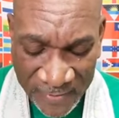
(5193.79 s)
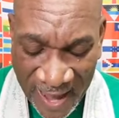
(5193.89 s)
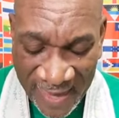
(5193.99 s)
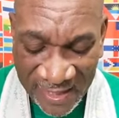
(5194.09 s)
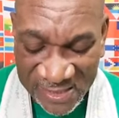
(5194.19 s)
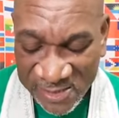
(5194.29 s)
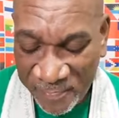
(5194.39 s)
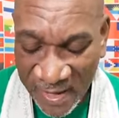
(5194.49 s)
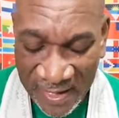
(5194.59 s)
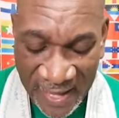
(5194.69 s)
I
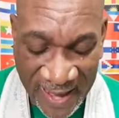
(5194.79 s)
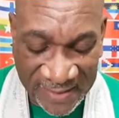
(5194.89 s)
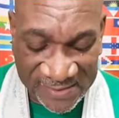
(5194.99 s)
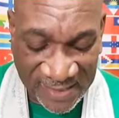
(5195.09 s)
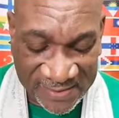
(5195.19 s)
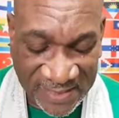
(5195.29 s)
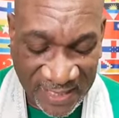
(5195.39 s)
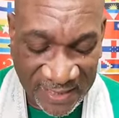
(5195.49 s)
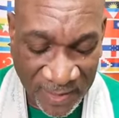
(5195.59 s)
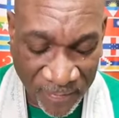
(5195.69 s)
expel any
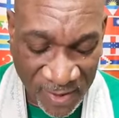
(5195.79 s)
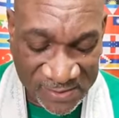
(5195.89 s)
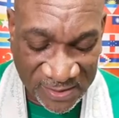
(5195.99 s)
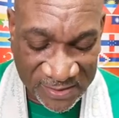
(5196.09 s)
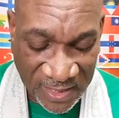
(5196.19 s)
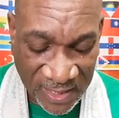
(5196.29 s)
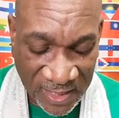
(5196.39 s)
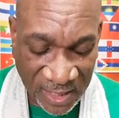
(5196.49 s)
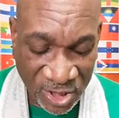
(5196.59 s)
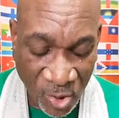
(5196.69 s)
satanic deposit
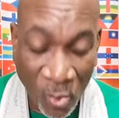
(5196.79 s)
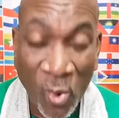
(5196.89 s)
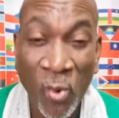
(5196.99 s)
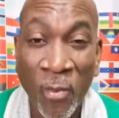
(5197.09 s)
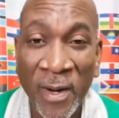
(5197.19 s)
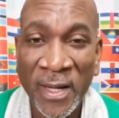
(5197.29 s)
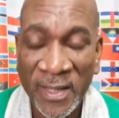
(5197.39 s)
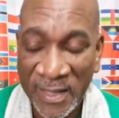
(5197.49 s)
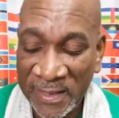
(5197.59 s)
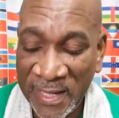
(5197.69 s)
in your womb
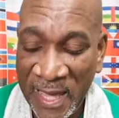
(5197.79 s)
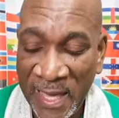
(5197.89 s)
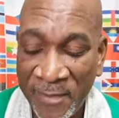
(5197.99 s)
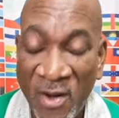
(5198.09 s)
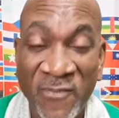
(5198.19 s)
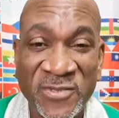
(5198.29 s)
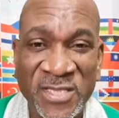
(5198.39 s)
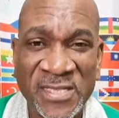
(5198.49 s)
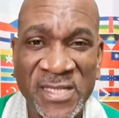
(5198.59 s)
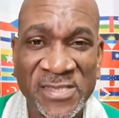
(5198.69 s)
in the name of
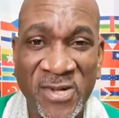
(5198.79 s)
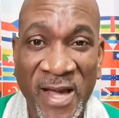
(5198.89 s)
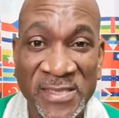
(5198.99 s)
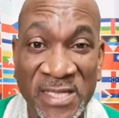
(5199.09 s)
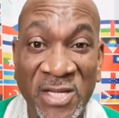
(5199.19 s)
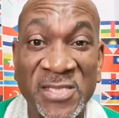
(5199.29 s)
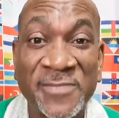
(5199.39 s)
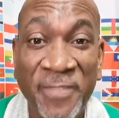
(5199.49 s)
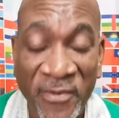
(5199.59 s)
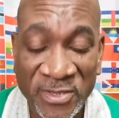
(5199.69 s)
Jesus Christ, in your
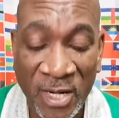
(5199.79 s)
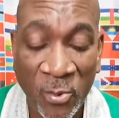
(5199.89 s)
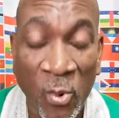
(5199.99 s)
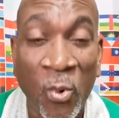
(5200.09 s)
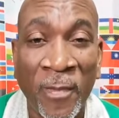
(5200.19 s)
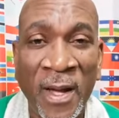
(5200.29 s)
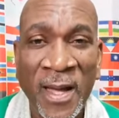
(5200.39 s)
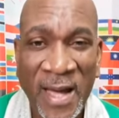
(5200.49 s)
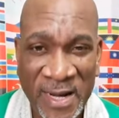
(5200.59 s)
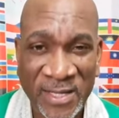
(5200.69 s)
spiritual womb
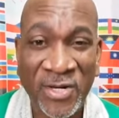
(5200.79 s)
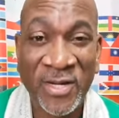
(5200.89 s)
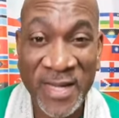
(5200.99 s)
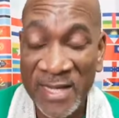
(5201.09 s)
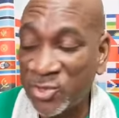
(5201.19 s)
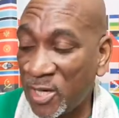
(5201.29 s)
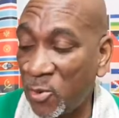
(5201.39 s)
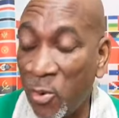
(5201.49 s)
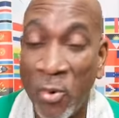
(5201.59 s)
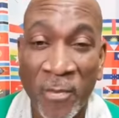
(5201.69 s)
and in your natural
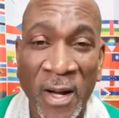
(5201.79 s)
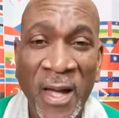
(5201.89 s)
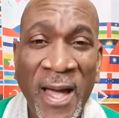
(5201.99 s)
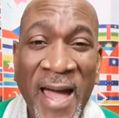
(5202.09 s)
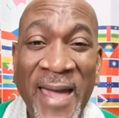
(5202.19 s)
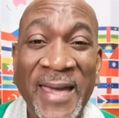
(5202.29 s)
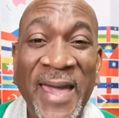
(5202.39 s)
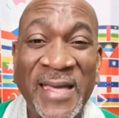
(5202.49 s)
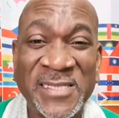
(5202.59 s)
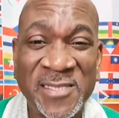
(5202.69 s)
womb. I
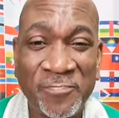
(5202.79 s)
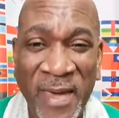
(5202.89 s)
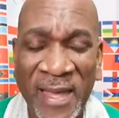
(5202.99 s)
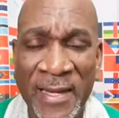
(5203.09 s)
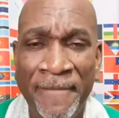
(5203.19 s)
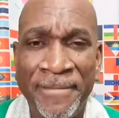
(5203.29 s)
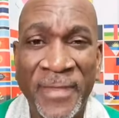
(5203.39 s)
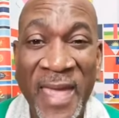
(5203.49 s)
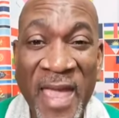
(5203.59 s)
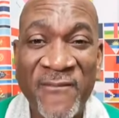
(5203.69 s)
expel
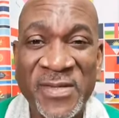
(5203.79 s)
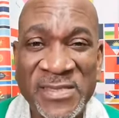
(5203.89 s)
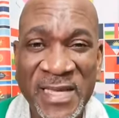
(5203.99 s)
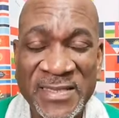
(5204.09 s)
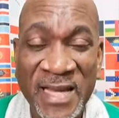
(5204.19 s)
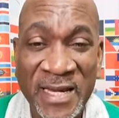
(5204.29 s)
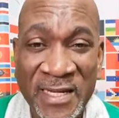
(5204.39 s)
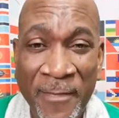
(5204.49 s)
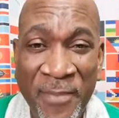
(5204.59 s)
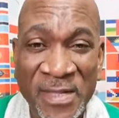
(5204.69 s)
every
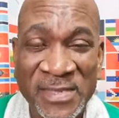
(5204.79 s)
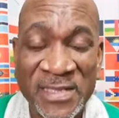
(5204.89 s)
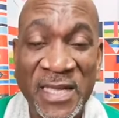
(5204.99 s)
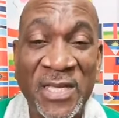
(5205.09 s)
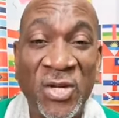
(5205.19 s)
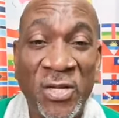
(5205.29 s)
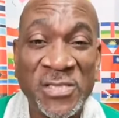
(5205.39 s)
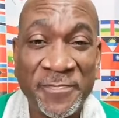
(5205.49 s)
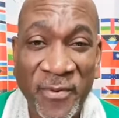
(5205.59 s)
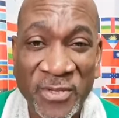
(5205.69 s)
satanic deposit in your
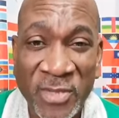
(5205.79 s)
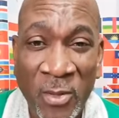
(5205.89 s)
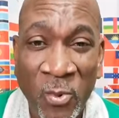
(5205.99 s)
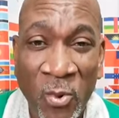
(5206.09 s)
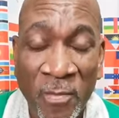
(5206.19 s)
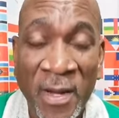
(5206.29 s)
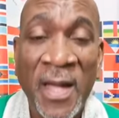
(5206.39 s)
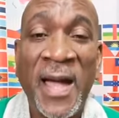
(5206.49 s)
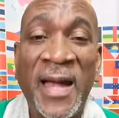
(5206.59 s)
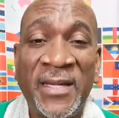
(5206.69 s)
spiritual womb
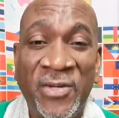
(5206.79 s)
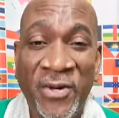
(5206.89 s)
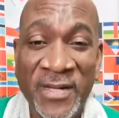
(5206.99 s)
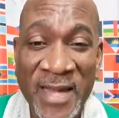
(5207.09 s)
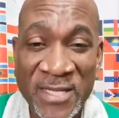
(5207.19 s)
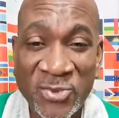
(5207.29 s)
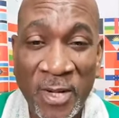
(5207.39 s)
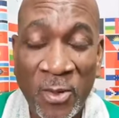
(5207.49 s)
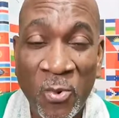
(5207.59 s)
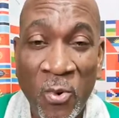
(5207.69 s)
and in your
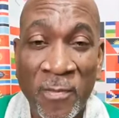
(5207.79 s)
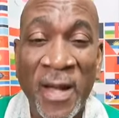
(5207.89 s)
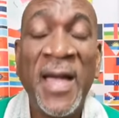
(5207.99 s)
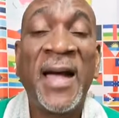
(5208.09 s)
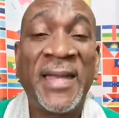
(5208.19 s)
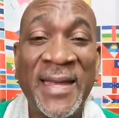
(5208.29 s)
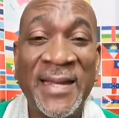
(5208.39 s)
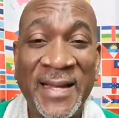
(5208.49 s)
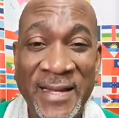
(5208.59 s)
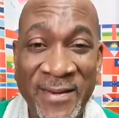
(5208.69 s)
natural womb. And I
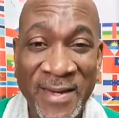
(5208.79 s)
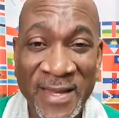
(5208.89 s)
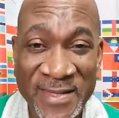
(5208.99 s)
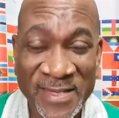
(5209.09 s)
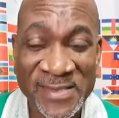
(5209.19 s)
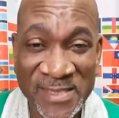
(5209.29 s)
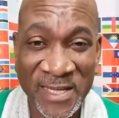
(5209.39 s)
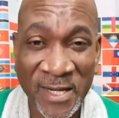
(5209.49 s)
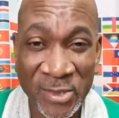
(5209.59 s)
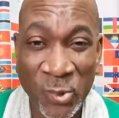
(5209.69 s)
declare that this
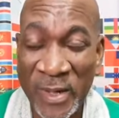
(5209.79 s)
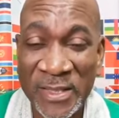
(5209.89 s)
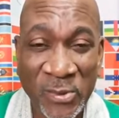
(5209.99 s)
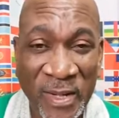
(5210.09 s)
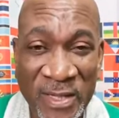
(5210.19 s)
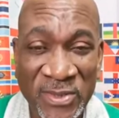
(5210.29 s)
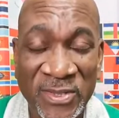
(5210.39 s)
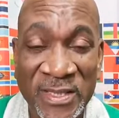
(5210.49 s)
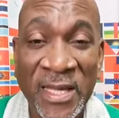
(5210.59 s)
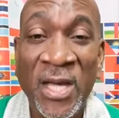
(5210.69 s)
year,
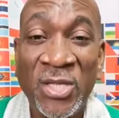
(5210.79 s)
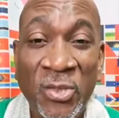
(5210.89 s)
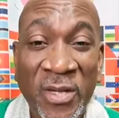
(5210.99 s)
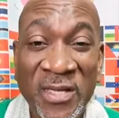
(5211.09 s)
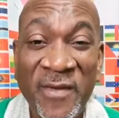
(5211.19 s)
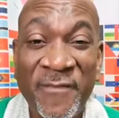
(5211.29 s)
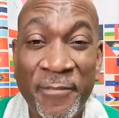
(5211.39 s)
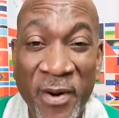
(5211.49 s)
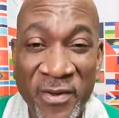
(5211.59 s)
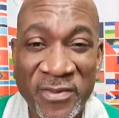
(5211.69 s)
2023, you will give
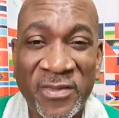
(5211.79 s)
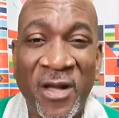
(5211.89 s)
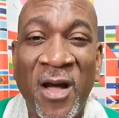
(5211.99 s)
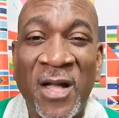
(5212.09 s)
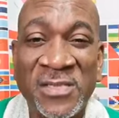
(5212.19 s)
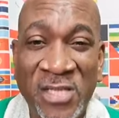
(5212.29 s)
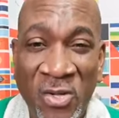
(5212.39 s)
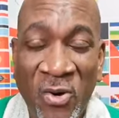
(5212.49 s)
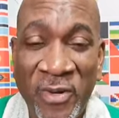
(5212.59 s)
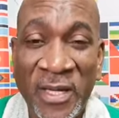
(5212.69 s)
birth to God's
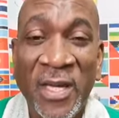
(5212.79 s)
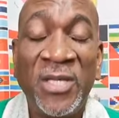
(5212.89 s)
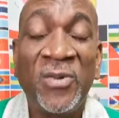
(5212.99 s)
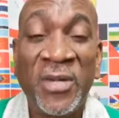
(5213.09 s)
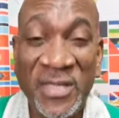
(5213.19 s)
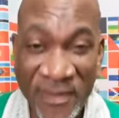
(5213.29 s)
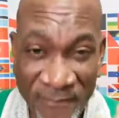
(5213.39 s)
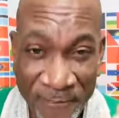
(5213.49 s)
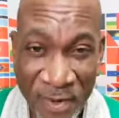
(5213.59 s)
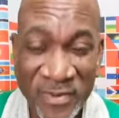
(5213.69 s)
glory. You will
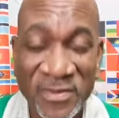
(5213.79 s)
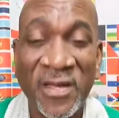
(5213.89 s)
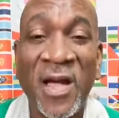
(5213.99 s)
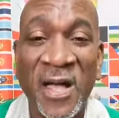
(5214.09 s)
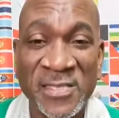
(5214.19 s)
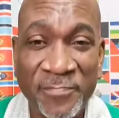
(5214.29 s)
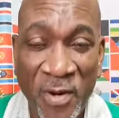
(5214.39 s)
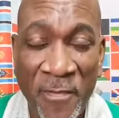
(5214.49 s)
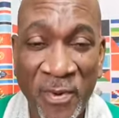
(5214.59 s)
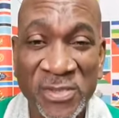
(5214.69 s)
give birth to God's
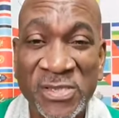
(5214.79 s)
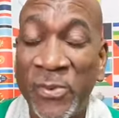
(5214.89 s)
purpose.